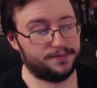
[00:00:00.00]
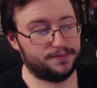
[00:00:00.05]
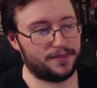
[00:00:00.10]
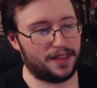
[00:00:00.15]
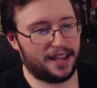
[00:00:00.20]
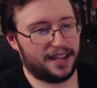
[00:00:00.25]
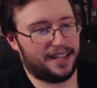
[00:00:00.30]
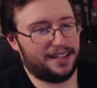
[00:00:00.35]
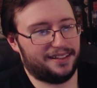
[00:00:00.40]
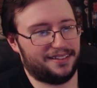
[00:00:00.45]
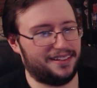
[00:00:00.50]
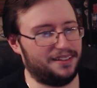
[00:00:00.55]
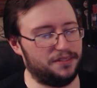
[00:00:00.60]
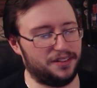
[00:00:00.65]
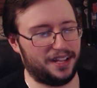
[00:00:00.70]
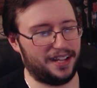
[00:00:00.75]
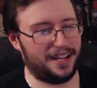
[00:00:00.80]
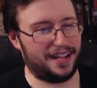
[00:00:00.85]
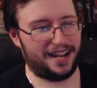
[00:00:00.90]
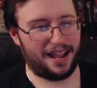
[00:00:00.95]
I guess even
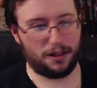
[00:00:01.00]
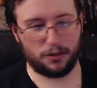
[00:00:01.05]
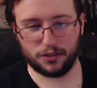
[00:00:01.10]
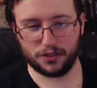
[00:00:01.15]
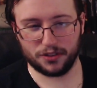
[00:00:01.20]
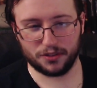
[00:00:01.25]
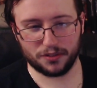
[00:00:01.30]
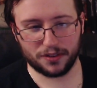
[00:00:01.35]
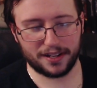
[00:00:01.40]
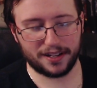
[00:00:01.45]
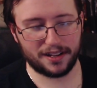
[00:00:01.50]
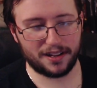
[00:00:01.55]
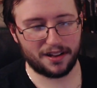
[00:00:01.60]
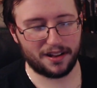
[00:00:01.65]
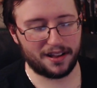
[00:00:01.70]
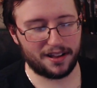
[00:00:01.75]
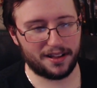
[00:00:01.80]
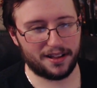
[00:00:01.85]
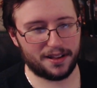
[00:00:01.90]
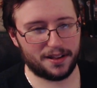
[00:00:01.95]
like an Elden Ring.
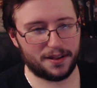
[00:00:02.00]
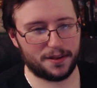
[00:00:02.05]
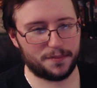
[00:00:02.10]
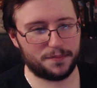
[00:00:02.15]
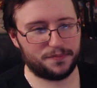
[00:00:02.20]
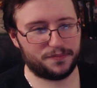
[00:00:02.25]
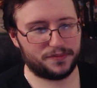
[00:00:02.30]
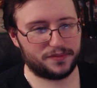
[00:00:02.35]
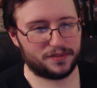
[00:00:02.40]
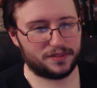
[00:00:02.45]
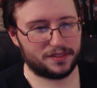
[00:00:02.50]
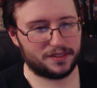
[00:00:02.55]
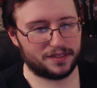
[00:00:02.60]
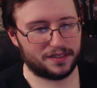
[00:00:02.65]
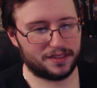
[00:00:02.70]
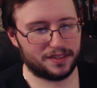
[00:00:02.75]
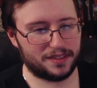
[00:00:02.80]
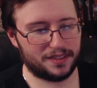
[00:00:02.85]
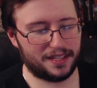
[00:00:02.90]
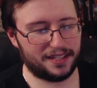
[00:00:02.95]
Um,
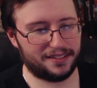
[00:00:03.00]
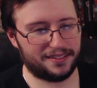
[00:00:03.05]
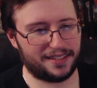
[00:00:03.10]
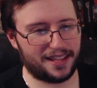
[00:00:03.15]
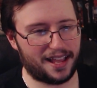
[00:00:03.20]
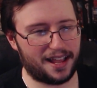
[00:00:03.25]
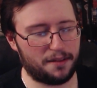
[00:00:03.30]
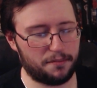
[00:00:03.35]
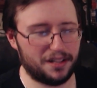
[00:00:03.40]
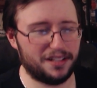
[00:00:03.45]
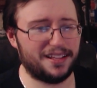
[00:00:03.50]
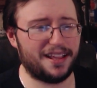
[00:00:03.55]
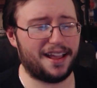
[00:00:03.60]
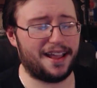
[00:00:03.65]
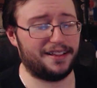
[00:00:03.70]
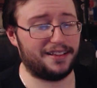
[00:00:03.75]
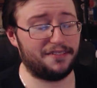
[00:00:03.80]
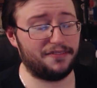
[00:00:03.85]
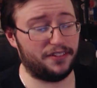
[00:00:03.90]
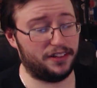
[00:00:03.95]
the inside. I mean, it, de
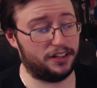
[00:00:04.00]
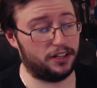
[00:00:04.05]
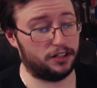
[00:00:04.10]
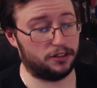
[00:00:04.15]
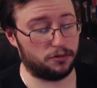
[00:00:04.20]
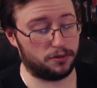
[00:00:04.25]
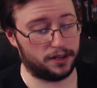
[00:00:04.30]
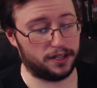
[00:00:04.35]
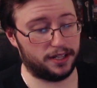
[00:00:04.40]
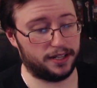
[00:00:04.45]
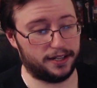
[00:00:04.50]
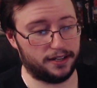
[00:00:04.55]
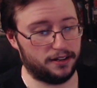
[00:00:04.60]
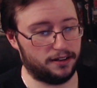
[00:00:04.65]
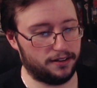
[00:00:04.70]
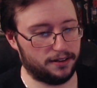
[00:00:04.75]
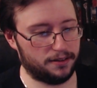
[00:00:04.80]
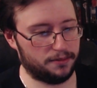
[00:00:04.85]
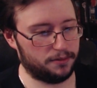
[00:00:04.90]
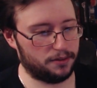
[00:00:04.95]
it definitely looked really good.
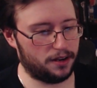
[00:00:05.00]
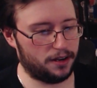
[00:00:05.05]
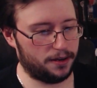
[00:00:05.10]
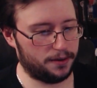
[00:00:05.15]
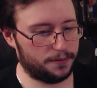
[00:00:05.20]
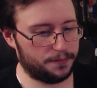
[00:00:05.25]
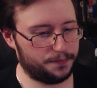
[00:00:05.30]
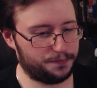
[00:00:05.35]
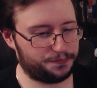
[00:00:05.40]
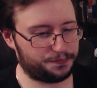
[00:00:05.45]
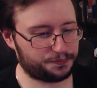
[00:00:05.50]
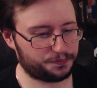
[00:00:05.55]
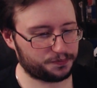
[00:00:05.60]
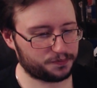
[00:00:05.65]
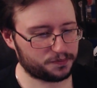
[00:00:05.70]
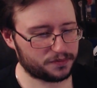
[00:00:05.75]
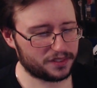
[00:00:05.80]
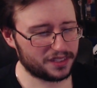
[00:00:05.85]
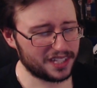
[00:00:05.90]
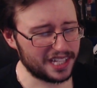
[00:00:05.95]
Don't get me wrong.
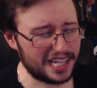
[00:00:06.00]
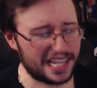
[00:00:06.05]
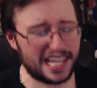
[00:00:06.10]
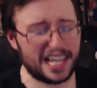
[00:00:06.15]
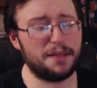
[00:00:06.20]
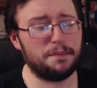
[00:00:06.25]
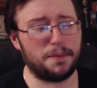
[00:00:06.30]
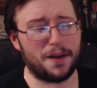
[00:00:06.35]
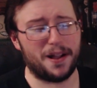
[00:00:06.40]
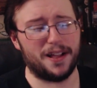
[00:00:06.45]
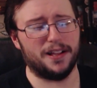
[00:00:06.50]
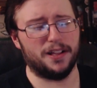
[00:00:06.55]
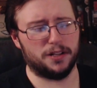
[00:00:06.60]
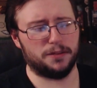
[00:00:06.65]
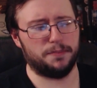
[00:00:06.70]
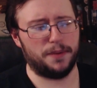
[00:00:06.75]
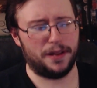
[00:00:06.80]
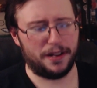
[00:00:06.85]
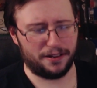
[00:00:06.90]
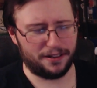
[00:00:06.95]
It probably
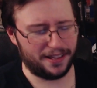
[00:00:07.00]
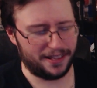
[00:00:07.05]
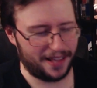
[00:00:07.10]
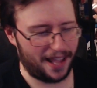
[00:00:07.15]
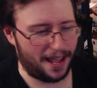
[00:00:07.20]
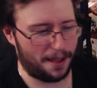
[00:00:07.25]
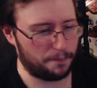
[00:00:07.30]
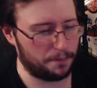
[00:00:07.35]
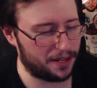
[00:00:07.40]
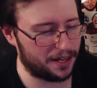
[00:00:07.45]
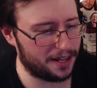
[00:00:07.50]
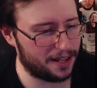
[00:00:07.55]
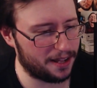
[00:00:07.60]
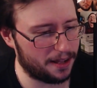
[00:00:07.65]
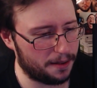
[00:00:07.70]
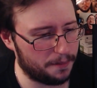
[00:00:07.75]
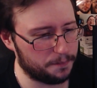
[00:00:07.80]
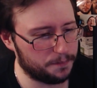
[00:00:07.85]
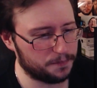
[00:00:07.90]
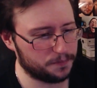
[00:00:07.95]
looked better than that. But
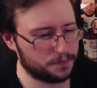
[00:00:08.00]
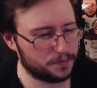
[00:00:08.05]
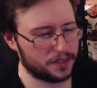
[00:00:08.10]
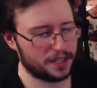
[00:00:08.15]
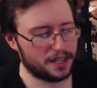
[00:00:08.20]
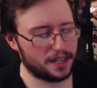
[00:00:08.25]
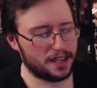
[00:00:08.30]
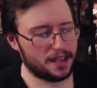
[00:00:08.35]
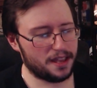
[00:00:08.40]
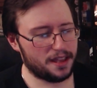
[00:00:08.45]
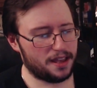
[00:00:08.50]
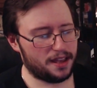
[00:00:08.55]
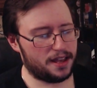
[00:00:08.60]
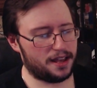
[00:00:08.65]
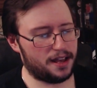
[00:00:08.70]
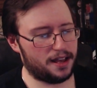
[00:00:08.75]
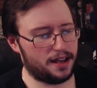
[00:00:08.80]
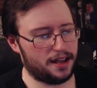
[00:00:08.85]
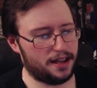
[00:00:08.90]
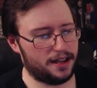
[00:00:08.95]
um,
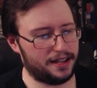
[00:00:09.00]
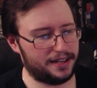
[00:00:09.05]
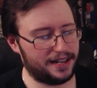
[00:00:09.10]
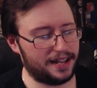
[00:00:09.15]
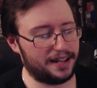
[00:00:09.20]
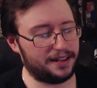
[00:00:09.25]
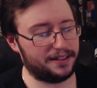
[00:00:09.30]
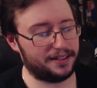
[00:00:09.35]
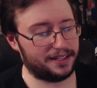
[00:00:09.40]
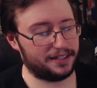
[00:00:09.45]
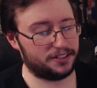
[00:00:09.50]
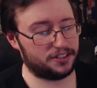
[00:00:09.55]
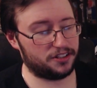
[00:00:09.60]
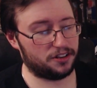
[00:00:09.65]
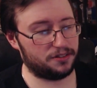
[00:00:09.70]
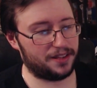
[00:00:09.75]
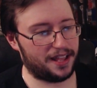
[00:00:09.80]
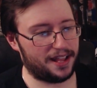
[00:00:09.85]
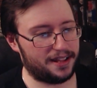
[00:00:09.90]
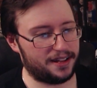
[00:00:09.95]
uh, and then they
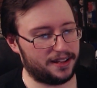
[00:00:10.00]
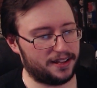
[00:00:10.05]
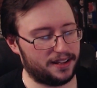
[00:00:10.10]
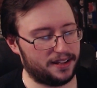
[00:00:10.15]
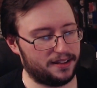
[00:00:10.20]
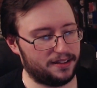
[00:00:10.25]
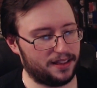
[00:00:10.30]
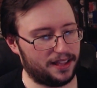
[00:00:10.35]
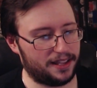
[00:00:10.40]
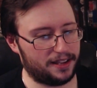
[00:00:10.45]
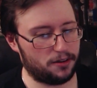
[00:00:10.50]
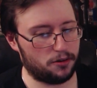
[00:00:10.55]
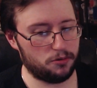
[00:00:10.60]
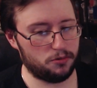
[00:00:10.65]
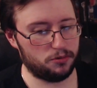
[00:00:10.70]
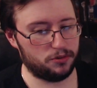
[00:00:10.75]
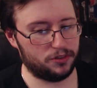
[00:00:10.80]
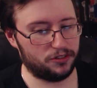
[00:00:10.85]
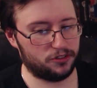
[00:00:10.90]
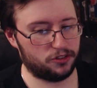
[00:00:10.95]
showed that uh, like,
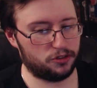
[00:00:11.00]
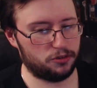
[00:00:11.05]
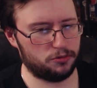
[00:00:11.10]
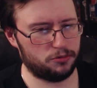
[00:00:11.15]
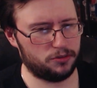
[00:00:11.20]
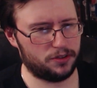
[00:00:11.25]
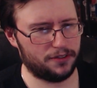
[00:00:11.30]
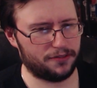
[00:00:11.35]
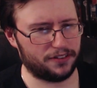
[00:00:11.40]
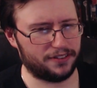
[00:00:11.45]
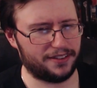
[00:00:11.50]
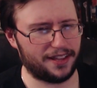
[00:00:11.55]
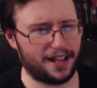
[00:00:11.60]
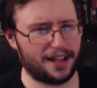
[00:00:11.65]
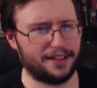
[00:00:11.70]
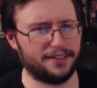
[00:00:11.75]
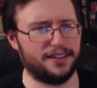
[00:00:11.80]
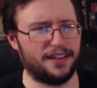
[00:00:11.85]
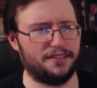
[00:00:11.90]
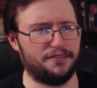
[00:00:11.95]
ooh, there's two different
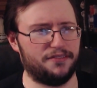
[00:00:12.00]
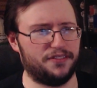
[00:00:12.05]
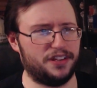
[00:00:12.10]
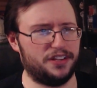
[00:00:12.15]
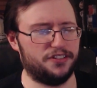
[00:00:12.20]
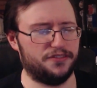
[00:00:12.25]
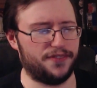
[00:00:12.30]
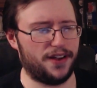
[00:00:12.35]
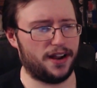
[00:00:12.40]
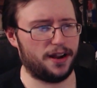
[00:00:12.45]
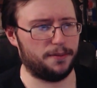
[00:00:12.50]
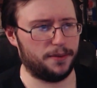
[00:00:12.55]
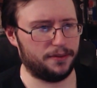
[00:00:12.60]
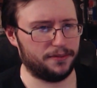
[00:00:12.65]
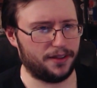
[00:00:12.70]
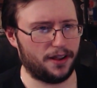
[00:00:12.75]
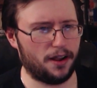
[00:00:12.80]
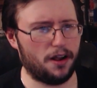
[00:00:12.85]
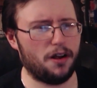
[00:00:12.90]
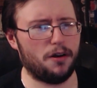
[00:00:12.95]
sides of each environment. I
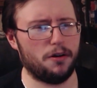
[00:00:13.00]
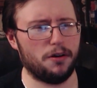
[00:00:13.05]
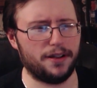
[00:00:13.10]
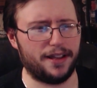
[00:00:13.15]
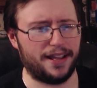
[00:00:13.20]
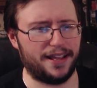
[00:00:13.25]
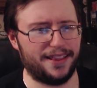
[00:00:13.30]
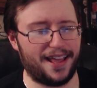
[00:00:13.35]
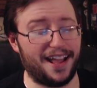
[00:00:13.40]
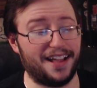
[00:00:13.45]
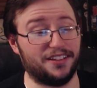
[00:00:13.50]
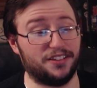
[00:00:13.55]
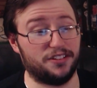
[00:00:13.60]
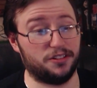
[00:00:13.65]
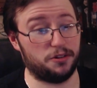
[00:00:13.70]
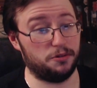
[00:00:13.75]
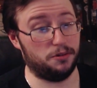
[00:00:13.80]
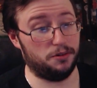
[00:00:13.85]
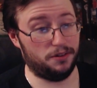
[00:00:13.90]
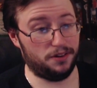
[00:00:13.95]
was like, oh, okay, that's
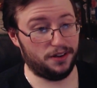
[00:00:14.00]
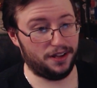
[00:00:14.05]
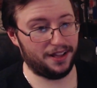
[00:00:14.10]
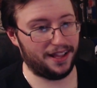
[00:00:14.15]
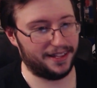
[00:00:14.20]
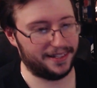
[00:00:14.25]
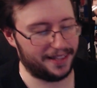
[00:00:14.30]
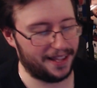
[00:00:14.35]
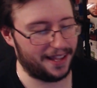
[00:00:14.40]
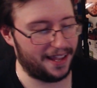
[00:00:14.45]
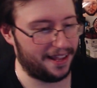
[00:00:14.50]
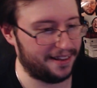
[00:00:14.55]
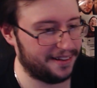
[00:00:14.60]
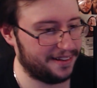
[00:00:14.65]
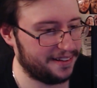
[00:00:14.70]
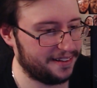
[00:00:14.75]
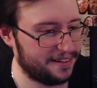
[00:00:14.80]
cool. I like that.